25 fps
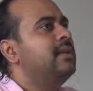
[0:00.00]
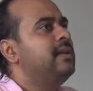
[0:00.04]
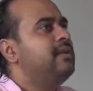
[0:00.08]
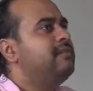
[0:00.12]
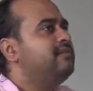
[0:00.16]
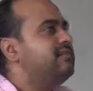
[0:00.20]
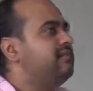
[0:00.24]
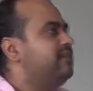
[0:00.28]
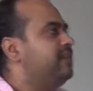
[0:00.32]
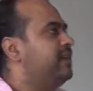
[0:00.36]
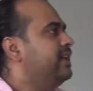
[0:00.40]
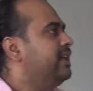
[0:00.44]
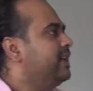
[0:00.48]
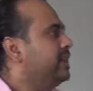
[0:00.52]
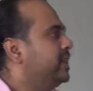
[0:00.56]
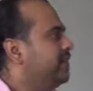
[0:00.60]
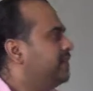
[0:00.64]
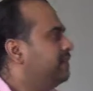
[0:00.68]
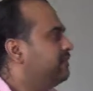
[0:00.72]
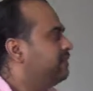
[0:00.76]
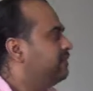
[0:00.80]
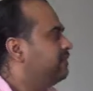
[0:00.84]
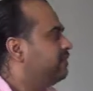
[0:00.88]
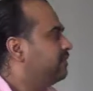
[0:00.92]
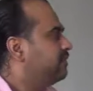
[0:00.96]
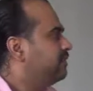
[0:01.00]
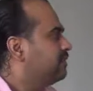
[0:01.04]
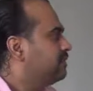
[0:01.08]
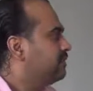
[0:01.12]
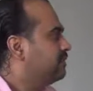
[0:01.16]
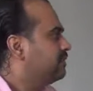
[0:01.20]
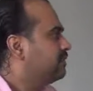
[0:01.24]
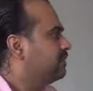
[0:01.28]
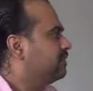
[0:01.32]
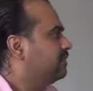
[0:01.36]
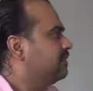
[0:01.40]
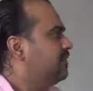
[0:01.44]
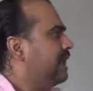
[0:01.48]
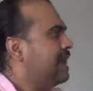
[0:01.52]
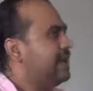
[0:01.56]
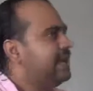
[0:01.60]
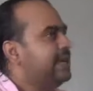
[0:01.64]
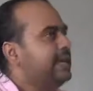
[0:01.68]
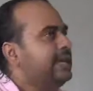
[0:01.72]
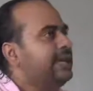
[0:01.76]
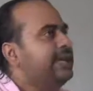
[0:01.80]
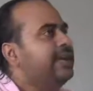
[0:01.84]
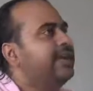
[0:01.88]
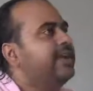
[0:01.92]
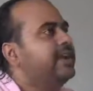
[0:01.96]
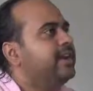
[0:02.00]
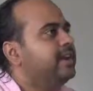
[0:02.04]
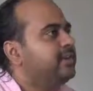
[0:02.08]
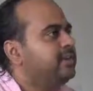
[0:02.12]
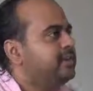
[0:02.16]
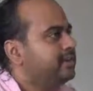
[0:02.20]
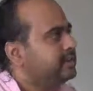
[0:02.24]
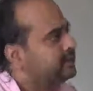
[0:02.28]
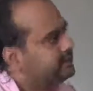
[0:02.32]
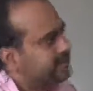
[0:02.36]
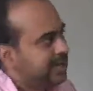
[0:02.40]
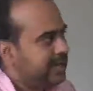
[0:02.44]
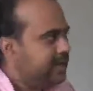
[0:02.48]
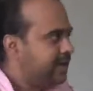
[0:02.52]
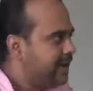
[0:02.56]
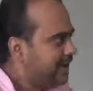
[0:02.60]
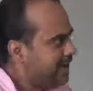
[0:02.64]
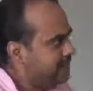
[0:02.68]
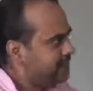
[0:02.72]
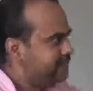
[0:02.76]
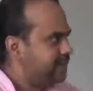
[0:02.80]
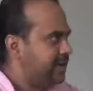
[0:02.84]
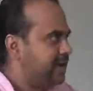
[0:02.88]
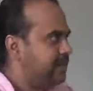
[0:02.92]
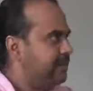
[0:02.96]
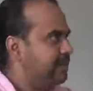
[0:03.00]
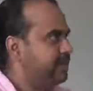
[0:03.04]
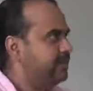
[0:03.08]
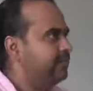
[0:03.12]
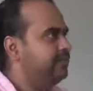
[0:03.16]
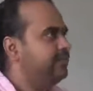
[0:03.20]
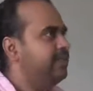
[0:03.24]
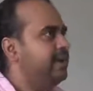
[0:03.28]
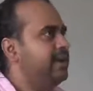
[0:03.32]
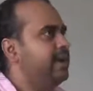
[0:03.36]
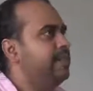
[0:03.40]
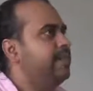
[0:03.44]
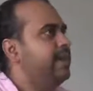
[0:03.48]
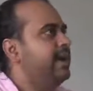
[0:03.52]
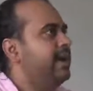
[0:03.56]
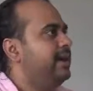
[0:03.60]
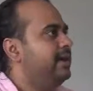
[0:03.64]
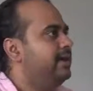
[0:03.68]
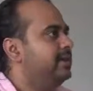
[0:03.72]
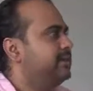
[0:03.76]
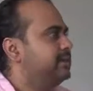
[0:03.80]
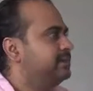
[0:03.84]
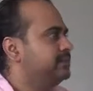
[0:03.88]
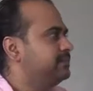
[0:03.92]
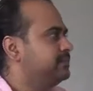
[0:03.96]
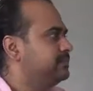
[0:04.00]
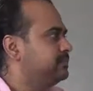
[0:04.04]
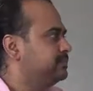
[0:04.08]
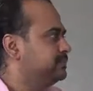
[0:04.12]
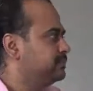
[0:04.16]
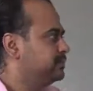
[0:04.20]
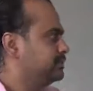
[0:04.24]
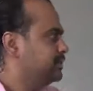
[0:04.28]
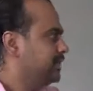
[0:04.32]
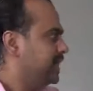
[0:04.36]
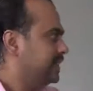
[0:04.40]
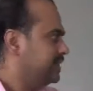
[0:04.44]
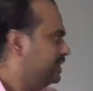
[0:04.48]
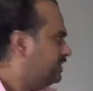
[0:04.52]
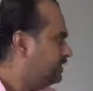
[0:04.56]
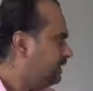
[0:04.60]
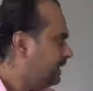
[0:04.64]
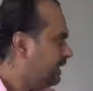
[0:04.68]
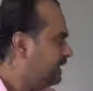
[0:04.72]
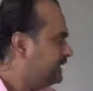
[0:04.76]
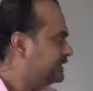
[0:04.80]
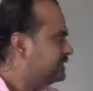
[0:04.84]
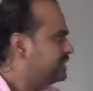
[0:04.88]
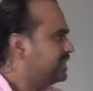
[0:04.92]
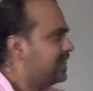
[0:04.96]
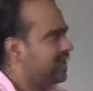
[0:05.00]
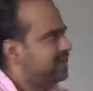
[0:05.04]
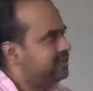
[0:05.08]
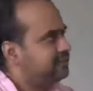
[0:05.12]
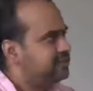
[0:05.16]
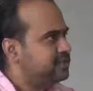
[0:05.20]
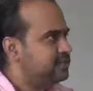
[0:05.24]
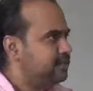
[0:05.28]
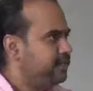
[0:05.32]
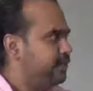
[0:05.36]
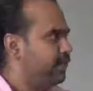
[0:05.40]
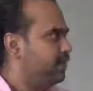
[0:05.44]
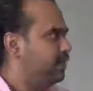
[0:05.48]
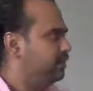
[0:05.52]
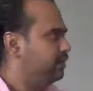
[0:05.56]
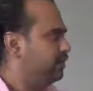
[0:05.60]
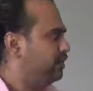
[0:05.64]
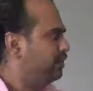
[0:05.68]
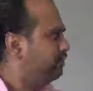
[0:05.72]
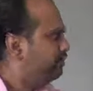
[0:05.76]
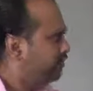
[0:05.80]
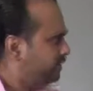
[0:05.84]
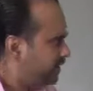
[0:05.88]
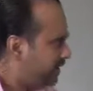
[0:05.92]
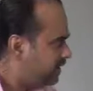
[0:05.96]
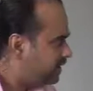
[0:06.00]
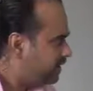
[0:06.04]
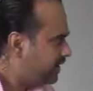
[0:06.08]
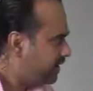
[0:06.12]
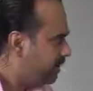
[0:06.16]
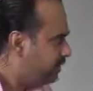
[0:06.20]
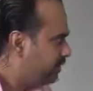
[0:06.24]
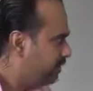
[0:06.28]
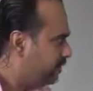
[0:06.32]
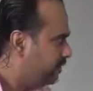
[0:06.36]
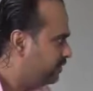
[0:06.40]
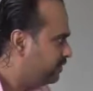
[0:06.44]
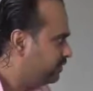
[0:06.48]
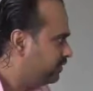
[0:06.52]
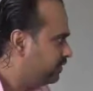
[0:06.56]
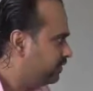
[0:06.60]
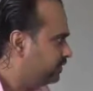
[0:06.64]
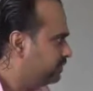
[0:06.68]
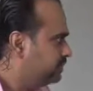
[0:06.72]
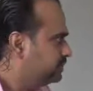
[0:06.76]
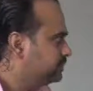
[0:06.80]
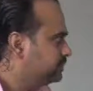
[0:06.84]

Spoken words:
if we live like an idiot. Then life can become very bad. Otherwise, life is beautiful, very, very beautiful.